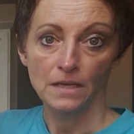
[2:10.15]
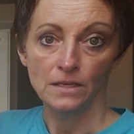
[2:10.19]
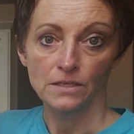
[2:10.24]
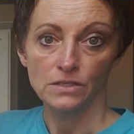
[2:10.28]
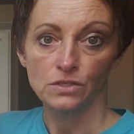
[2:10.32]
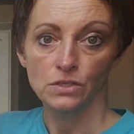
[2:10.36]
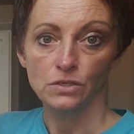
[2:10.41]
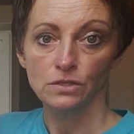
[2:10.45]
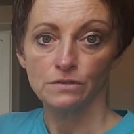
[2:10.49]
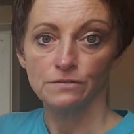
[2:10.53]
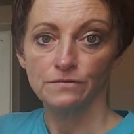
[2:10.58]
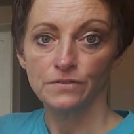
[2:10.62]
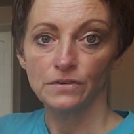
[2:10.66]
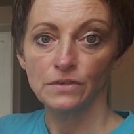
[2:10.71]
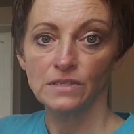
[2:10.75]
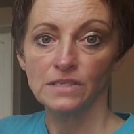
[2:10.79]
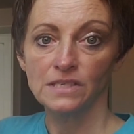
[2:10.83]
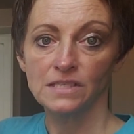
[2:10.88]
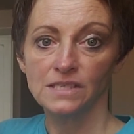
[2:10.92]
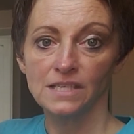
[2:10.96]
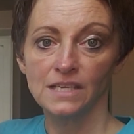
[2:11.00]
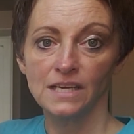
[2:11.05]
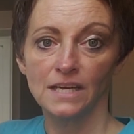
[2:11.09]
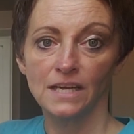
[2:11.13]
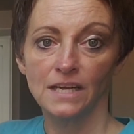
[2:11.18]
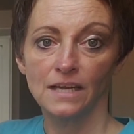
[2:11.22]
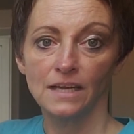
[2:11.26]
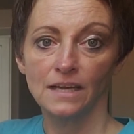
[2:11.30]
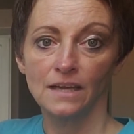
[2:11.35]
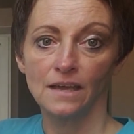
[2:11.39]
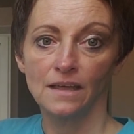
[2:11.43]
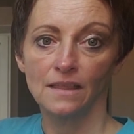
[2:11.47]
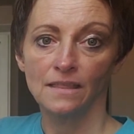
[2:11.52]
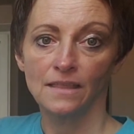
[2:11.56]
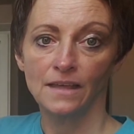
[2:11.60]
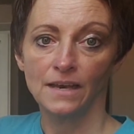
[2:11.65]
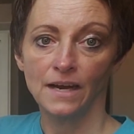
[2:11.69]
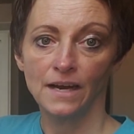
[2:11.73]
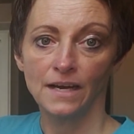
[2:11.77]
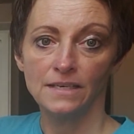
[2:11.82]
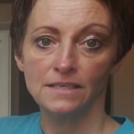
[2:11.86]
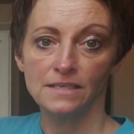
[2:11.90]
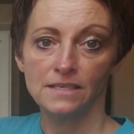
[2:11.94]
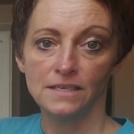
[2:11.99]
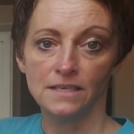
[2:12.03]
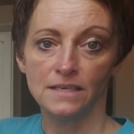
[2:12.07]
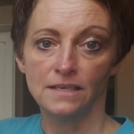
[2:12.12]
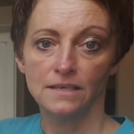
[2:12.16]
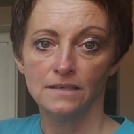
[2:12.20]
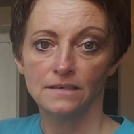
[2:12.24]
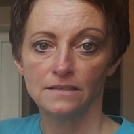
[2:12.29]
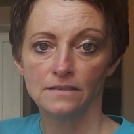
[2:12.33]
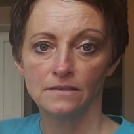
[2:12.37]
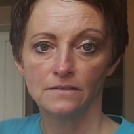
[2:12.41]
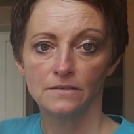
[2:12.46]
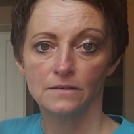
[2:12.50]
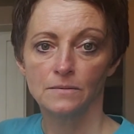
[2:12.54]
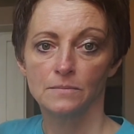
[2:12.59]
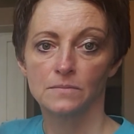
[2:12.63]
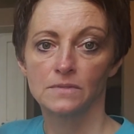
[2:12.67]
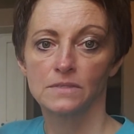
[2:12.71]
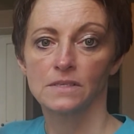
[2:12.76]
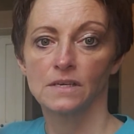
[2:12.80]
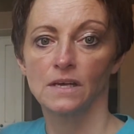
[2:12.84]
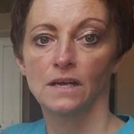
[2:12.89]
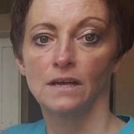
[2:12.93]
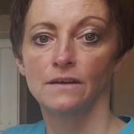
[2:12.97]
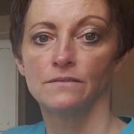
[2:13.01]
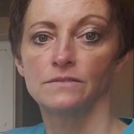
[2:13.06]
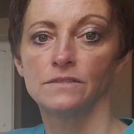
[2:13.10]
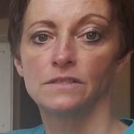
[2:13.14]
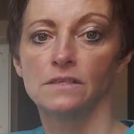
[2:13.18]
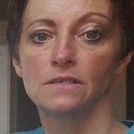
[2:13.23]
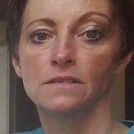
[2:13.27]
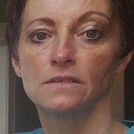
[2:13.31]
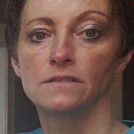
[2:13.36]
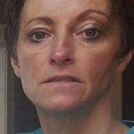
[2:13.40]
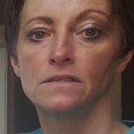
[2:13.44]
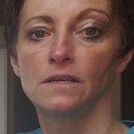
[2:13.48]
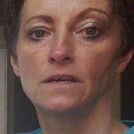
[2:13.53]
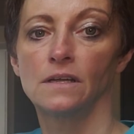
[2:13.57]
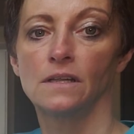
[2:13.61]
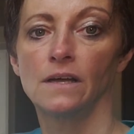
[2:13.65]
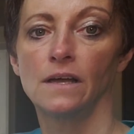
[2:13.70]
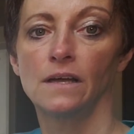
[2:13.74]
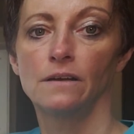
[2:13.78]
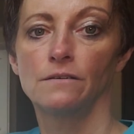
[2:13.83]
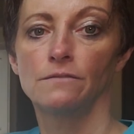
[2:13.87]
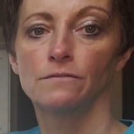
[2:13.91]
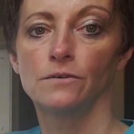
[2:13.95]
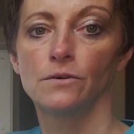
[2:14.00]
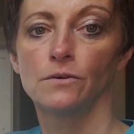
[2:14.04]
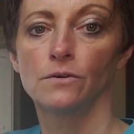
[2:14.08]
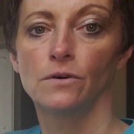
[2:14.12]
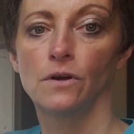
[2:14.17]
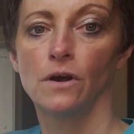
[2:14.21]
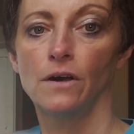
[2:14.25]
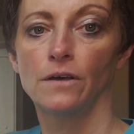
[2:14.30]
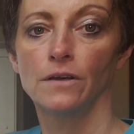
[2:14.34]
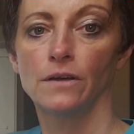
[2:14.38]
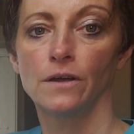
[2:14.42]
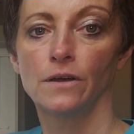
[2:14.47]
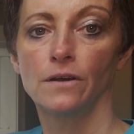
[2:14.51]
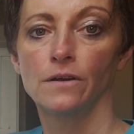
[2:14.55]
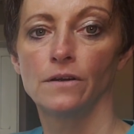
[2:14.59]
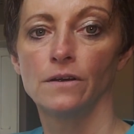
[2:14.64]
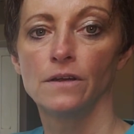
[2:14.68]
So the first thing that I did, oops, I have to decline a phone call here.